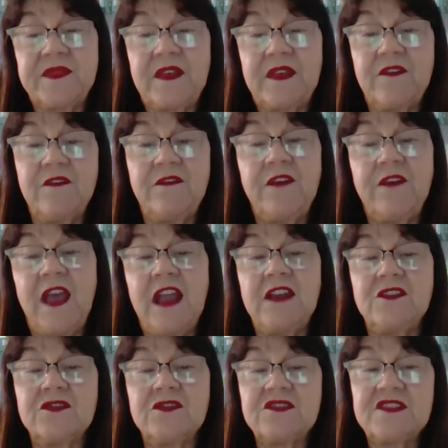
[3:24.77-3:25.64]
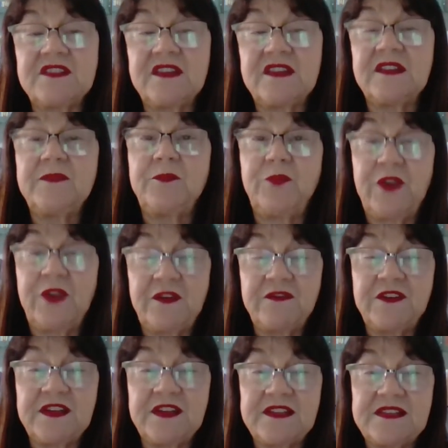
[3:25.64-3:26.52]
values, and
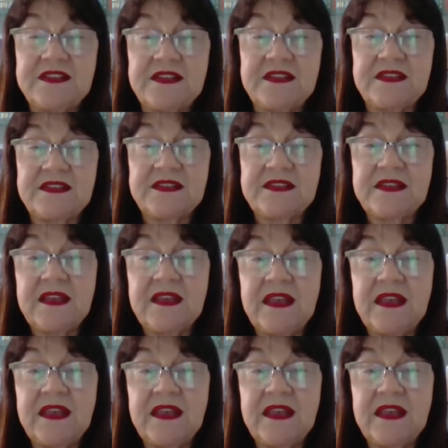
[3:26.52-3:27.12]
preferences.